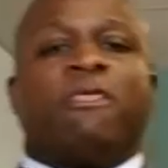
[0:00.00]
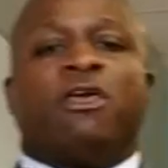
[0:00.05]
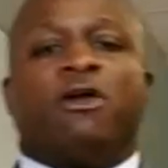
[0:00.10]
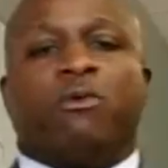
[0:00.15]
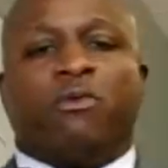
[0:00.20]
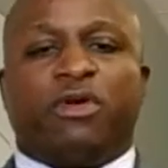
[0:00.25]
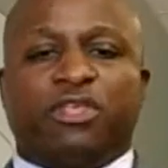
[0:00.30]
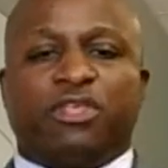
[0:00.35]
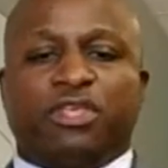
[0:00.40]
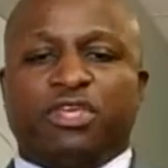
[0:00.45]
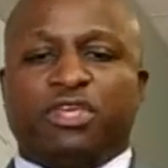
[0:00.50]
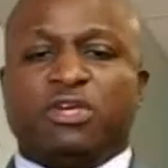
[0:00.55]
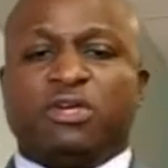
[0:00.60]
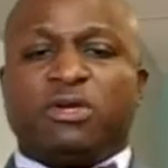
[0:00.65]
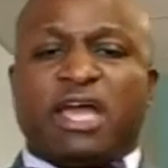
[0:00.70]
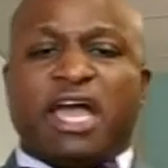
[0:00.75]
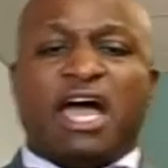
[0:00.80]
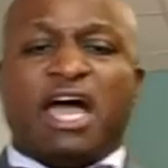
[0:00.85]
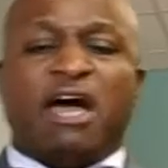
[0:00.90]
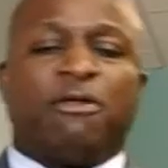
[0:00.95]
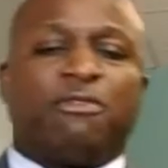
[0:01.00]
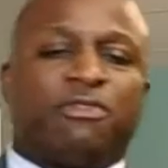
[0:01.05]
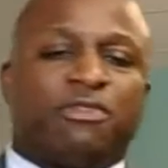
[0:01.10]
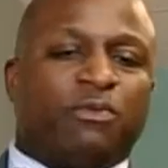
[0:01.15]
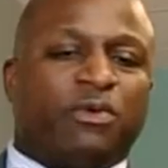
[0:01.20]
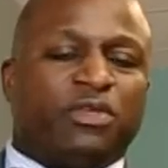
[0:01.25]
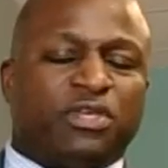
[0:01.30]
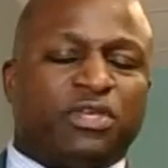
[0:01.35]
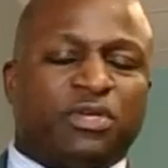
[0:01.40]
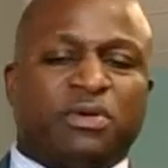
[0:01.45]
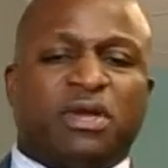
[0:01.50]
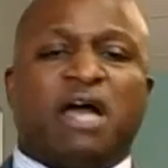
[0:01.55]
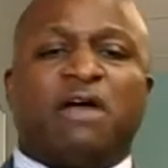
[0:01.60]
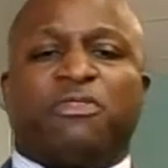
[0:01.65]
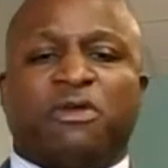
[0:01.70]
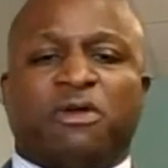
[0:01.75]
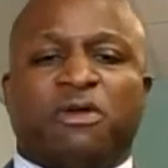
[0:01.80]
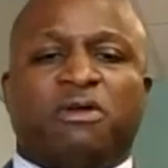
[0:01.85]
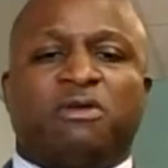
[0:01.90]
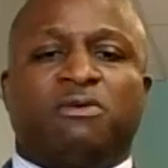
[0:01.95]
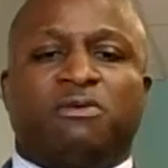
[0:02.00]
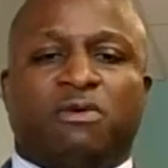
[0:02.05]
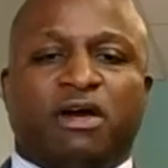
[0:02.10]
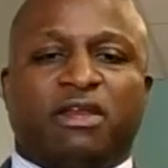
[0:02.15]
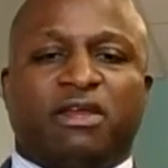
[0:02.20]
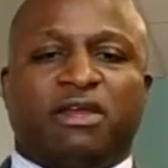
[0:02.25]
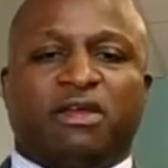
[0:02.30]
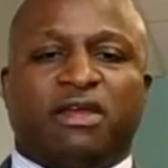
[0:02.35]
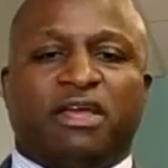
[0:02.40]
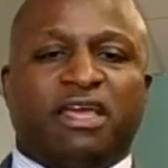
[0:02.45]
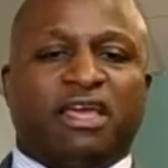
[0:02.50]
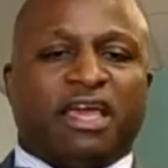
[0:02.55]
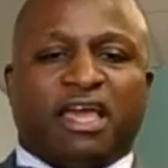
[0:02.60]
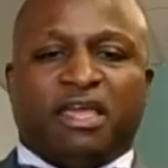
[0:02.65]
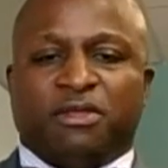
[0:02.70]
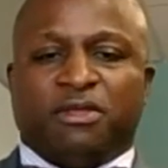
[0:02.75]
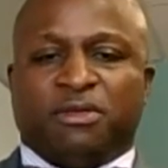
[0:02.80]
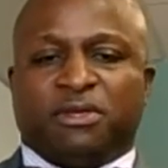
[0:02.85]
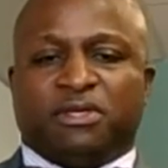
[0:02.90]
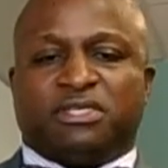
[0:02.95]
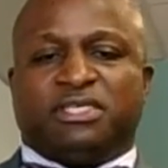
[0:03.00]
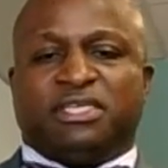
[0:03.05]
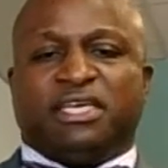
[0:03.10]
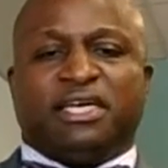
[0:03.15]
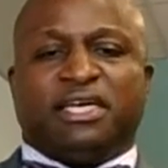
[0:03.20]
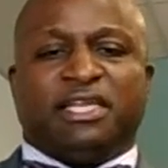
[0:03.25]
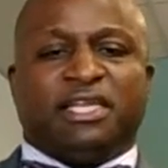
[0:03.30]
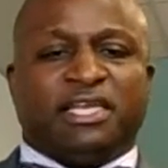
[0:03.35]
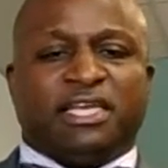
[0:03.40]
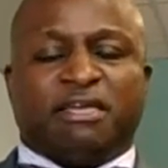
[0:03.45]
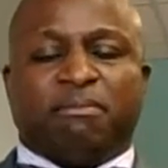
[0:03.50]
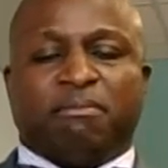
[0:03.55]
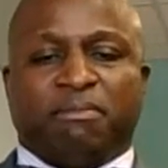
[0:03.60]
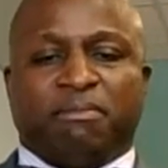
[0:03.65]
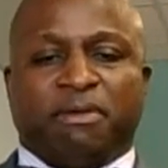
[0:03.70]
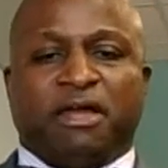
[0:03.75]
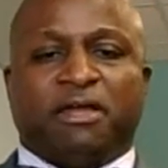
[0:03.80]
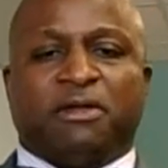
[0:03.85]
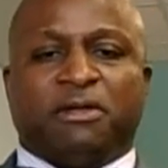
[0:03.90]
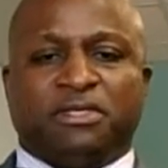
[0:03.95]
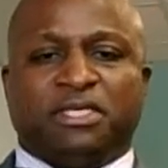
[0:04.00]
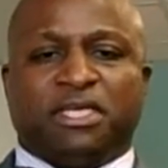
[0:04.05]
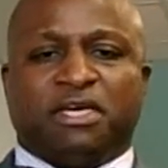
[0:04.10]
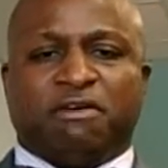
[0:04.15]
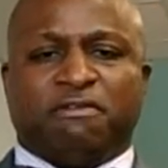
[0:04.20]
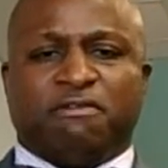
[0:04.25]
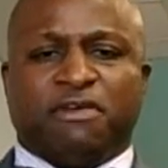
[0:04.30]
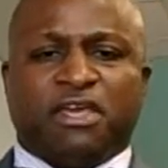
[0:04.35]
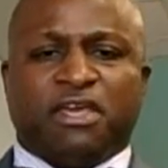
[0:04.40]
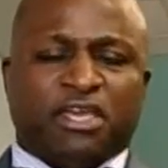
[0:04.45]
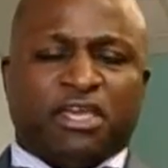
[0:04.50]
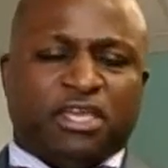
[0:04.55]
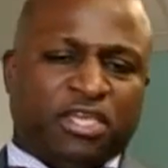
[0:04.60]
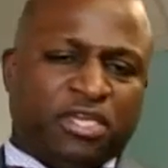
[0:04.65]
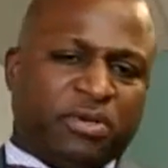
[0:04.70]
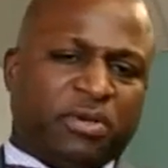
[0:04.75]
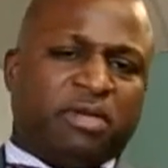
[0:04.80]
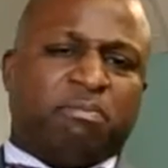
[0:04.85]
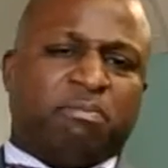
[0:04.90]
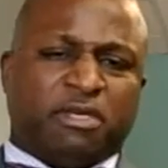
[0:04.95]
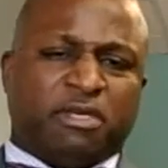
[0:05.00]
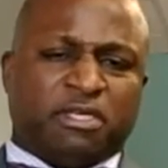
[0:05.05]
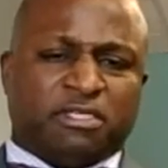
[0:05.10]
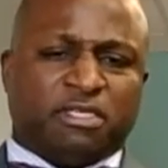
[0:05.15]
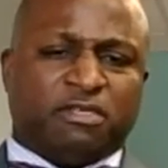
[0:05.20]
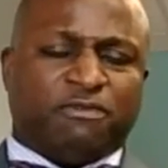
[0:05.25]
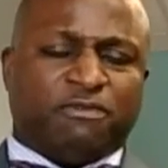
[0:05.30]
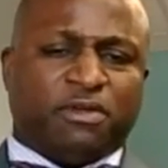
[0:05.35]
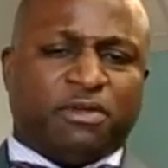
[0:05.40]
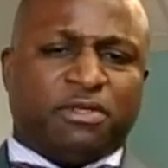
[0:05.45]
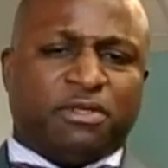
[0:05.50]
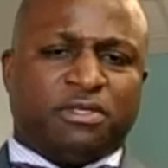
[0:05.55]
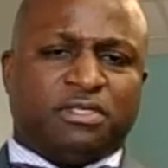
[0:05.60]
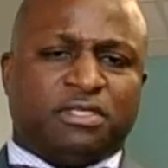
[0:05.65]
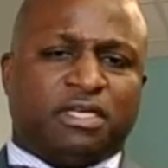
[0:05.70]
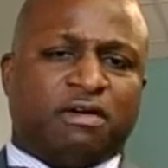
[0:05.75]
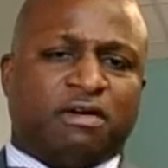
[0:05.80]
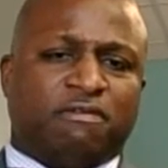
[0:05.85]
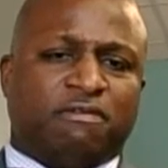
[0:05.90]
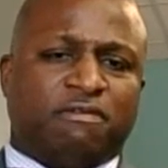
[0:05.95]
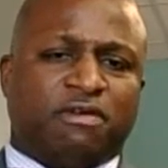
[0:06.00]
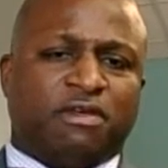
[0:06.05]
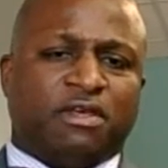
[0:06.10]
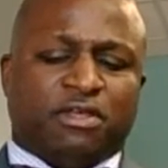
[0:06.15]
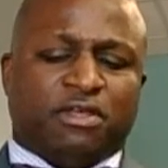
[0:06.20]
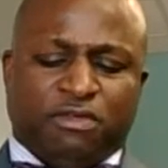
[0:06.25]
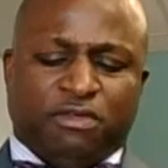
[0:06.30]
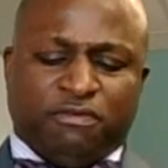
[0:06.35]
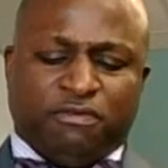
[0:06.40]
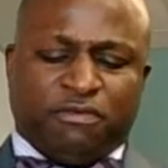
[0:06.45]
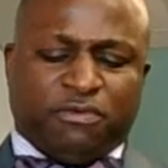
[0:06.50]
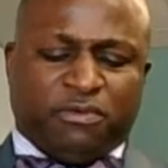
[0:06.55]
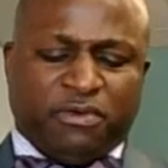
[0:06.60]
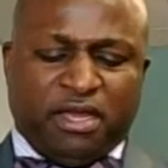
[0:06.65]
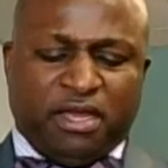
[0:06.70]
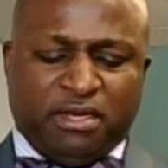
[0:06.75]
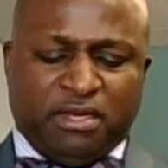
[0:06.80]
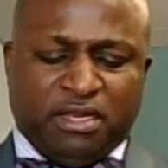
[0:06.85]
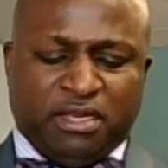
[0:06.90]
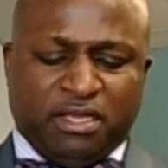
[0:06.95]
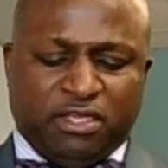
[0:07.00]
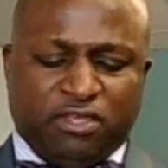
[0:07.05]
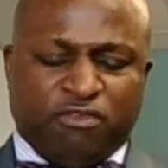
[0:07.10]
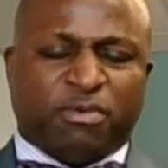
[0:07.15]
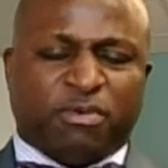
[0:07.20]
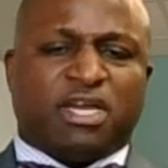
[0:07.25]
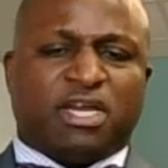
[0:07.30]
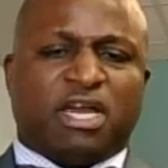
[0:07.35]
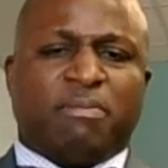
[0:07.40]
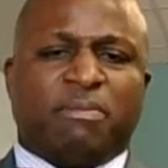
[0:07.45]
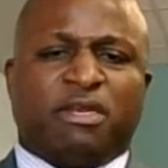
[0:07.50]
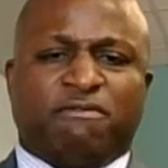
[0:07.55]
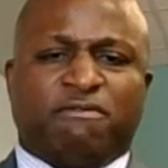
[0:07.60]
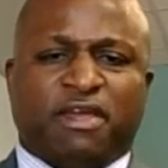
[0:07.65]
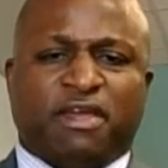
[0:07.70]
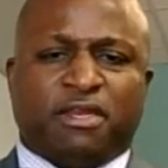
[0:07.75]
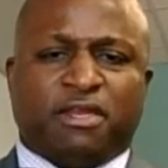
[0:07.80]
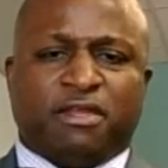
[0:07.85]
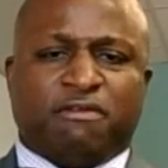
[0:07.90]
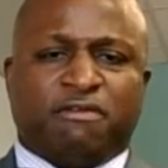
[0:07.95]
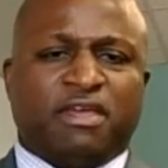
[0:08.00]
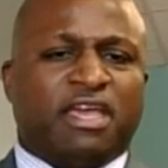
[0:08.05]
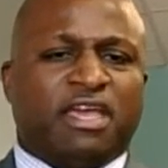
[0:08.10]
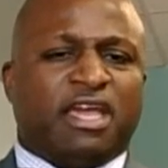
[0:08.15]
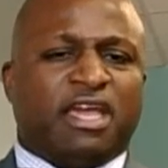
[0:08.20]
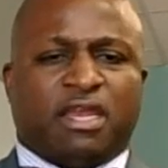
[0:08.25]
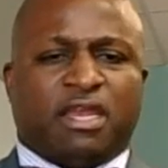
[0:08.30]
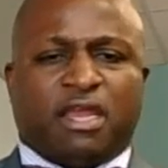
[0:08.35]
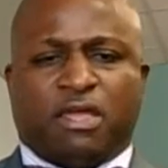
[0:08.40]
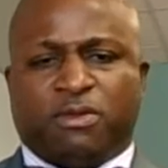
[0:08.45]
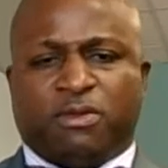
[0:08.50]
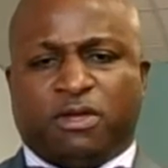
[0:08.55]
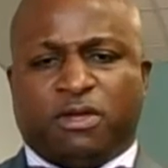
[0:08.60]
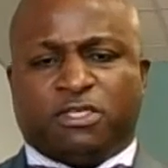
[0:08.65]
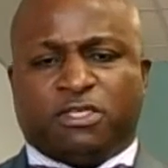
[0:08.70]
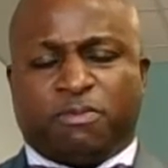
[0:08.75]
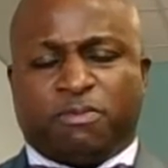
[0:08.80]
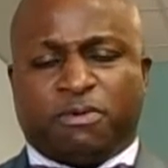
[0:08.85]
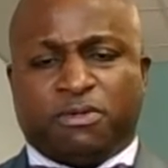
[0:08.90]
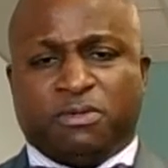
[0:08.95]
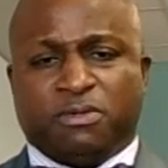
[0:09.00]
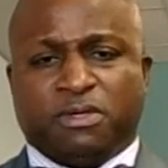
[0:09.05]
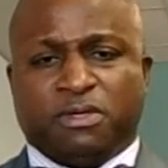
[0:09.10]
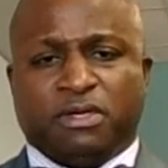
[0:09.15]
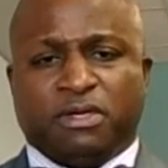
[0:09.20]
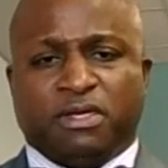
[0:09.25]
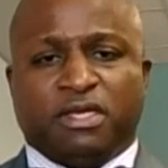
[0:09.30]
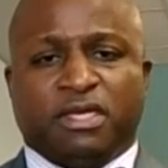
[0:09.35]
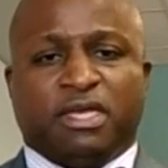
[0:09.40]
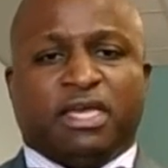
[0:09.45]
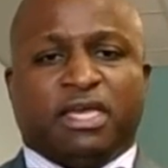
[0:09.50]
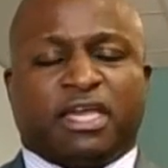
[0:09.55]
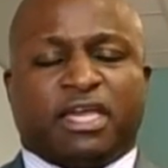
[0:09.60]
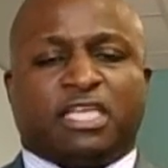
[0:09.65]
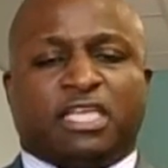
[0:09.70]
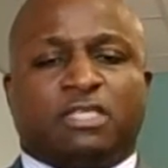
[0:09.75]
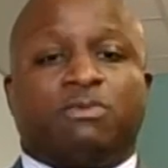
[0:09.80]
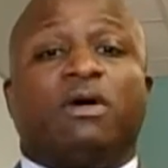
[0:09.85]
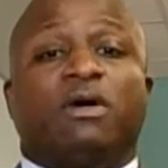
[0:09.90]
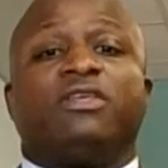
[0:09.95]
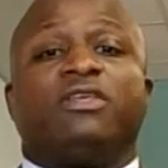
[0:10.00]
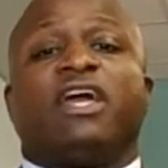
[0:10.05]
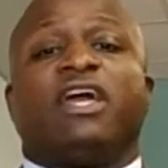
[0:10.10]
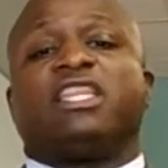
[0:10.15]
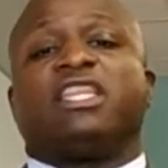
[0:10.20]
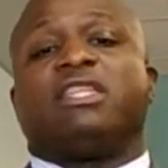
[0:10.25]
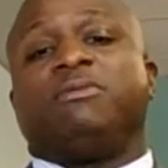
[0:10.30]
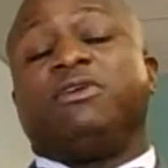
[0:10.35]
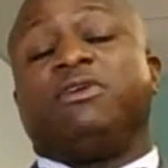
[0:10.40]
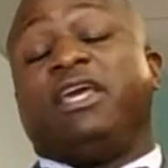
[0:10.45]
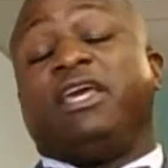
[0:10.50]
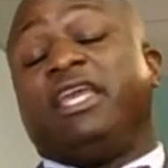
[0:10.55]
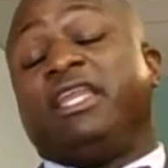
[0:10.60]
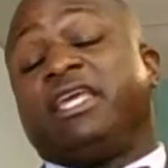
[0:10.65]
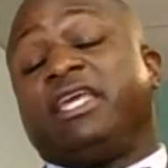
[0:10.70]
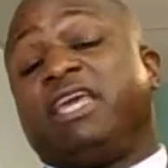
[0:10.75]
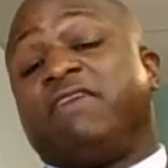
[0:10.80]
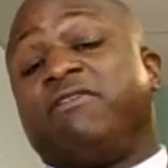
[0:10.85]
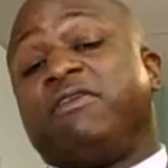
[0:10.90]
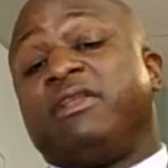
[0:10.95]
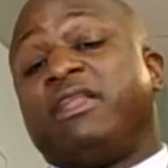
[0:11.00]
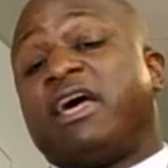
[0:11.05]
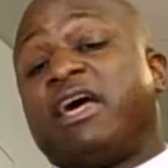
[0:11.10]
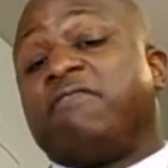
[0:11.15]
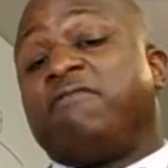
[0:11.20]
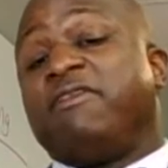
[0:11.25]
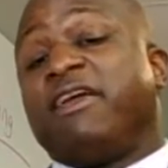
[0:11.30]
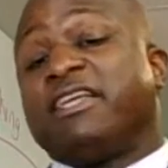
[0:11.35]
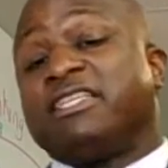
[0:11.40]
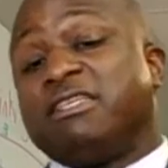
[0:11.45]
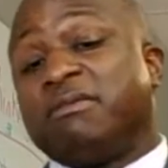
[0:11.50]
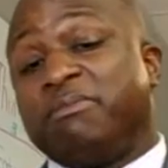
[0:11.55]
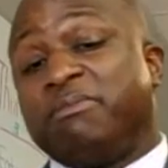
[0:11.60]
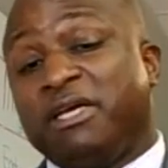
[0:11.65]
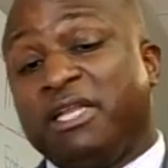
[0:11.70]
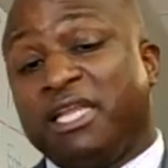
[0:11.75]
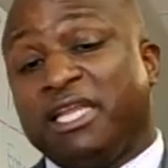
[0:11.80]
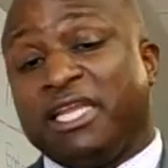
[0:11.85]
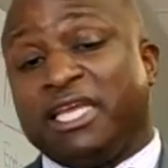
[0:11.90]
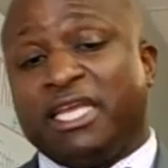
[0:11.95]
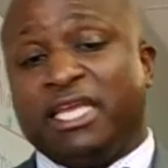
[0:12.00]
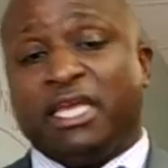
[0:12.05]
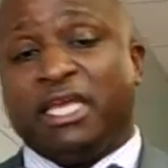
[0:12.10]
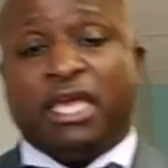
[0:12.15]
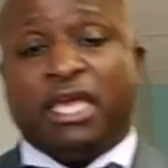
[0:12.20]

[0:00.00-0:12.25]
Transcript: When you're out there on the water and you're sailing by yourself, you're in business for yourself. You've created it. You've become innovative. And now you're an entrepreneur. Guess what? It'll give you a lot of flexibility.